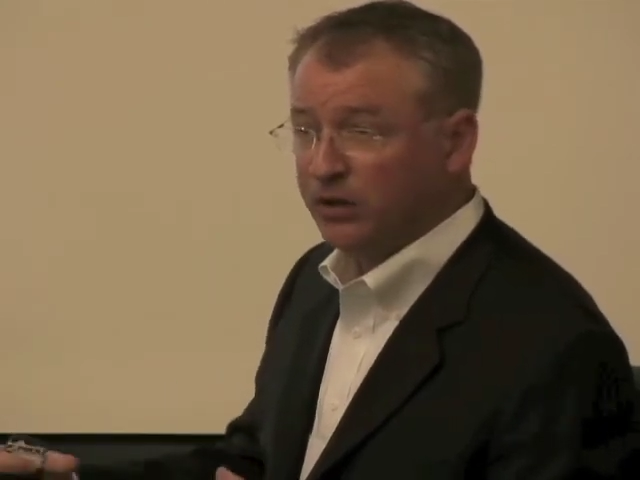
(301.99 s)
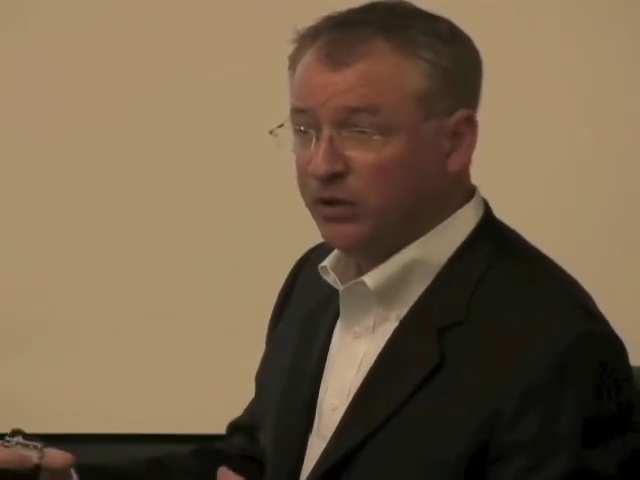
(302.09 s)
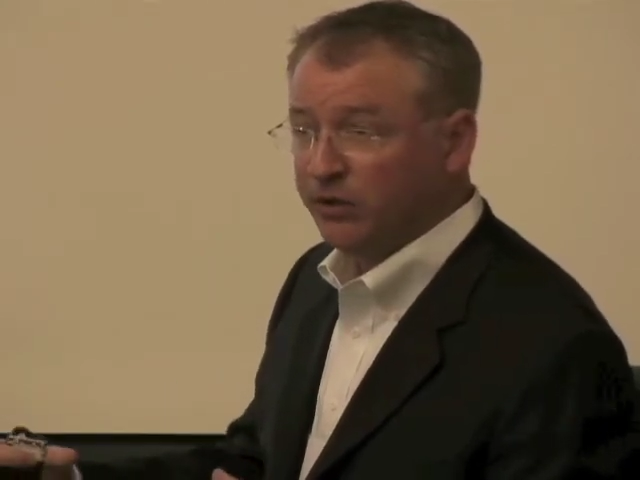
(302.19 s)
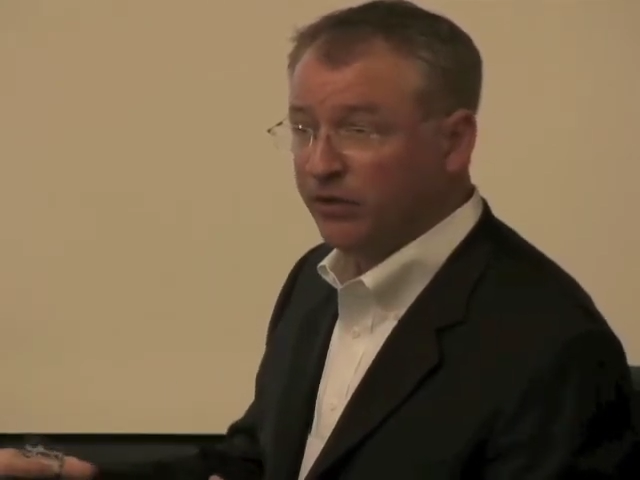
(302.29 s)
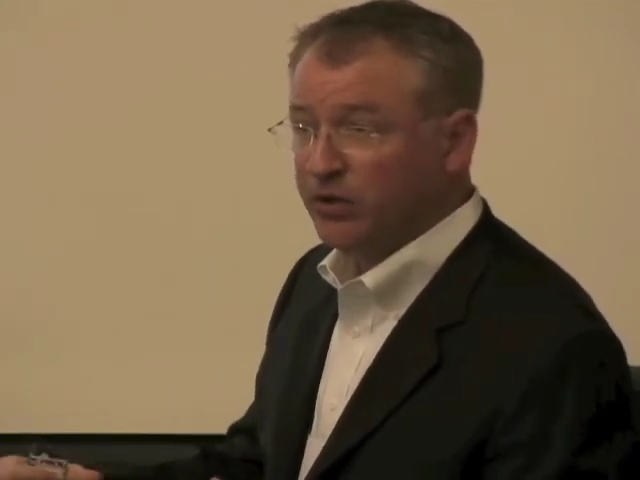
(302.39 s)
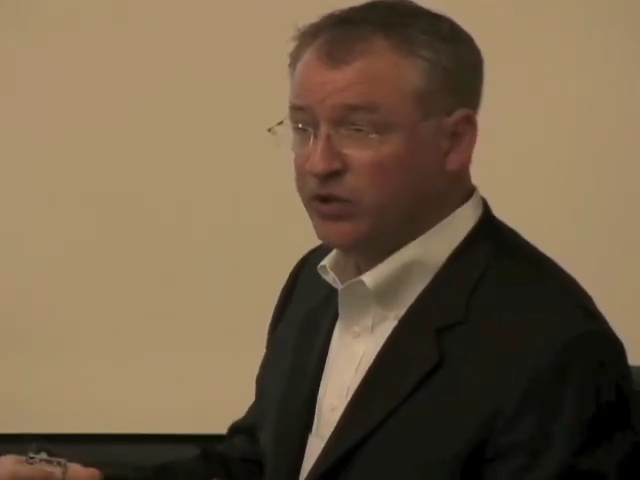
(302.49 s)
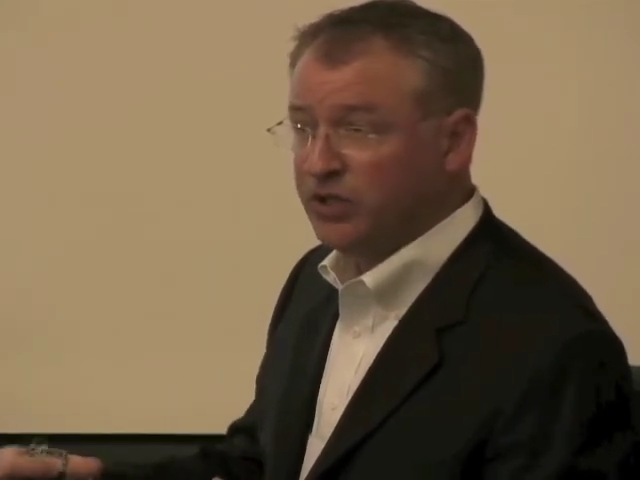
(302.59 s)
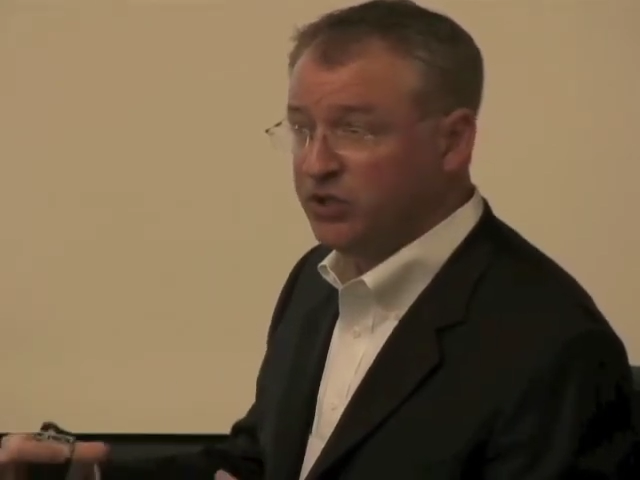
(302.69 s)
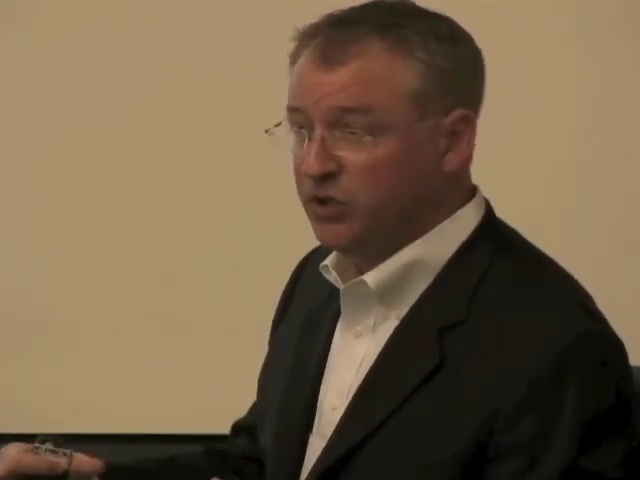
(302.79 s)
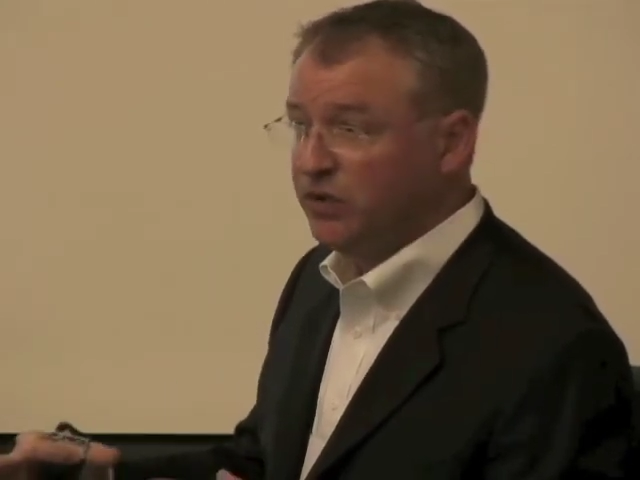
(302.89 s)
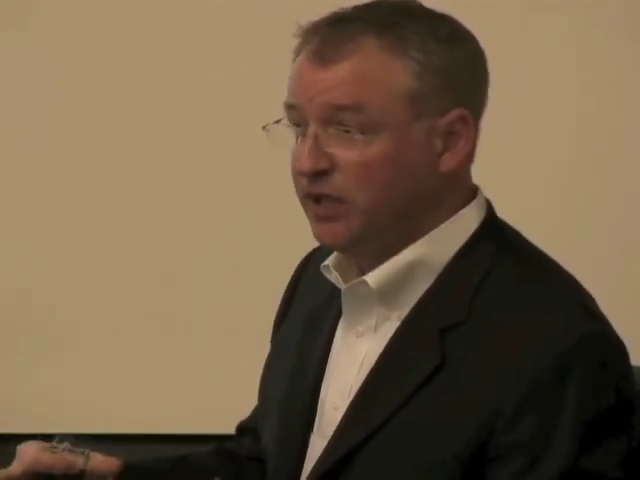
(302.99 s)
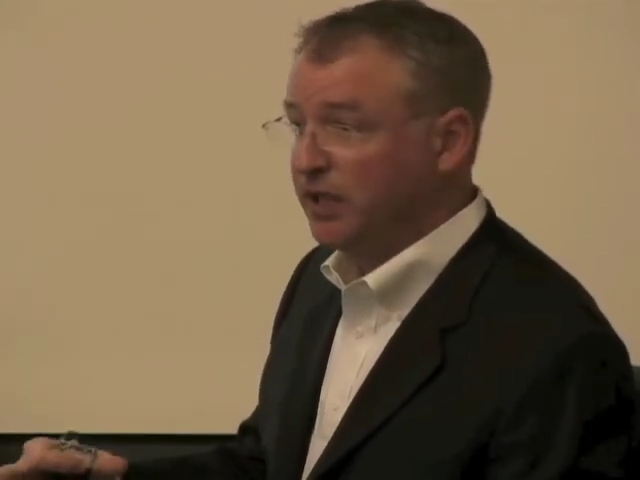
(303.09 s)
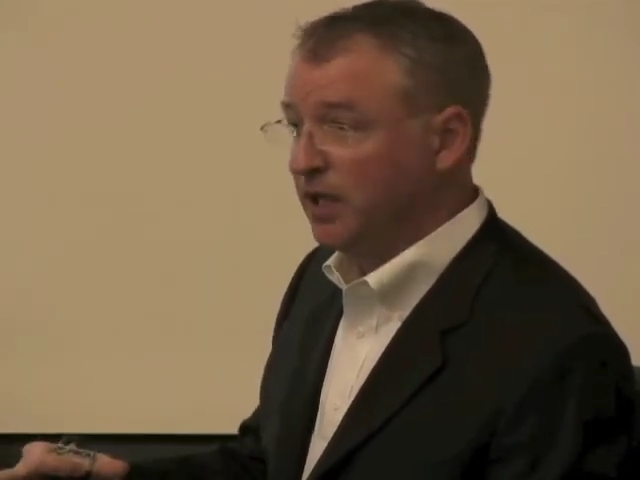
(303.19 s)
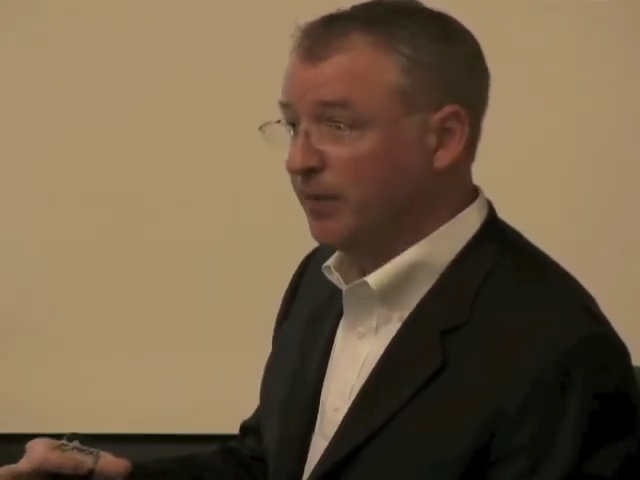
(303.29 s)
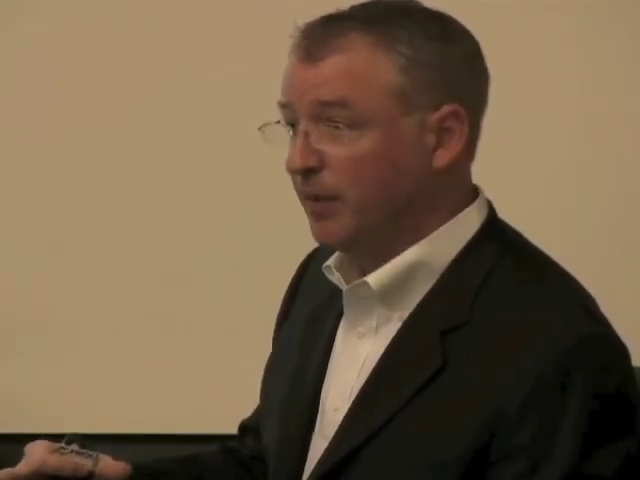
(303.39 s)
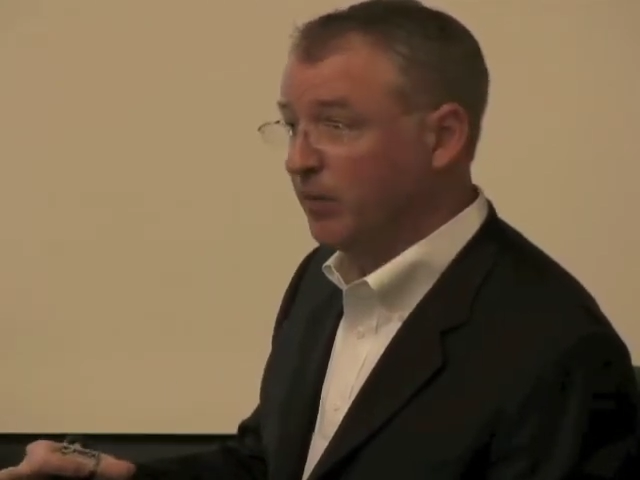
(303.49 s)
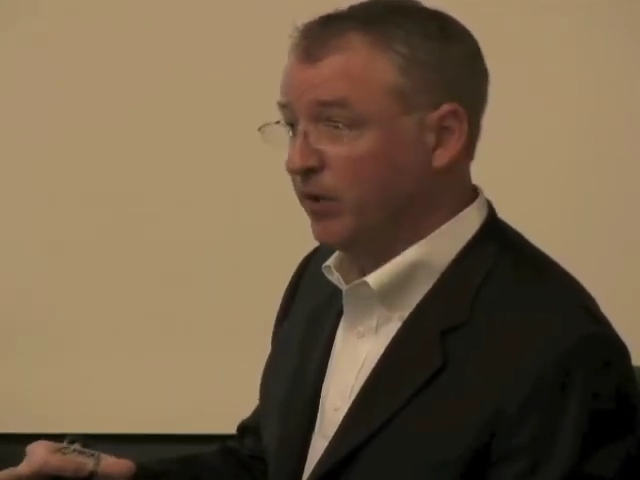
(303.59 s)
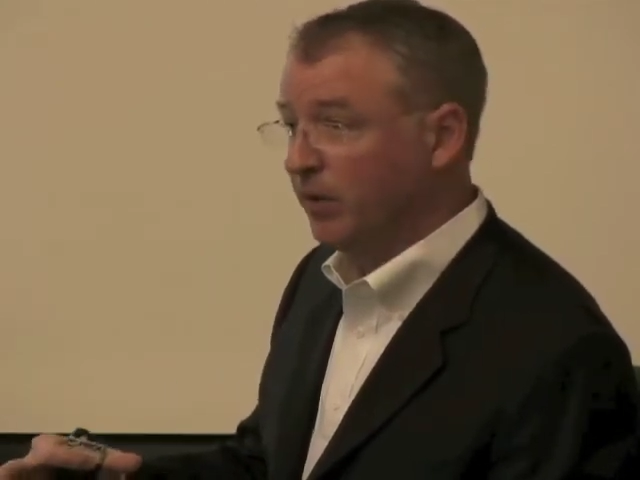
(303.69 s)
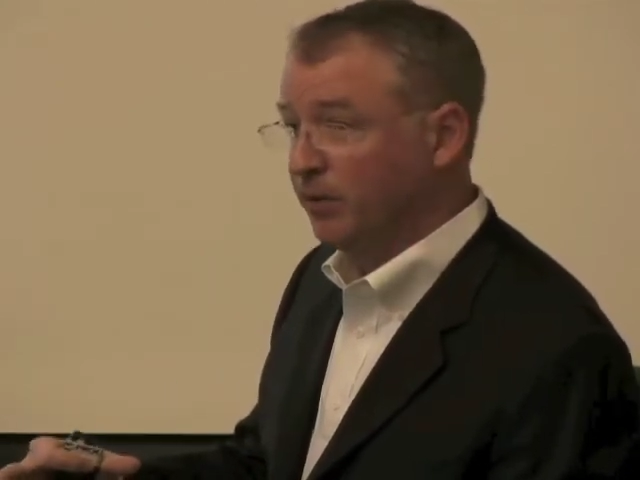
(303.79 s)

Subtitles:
universities do need to come up with an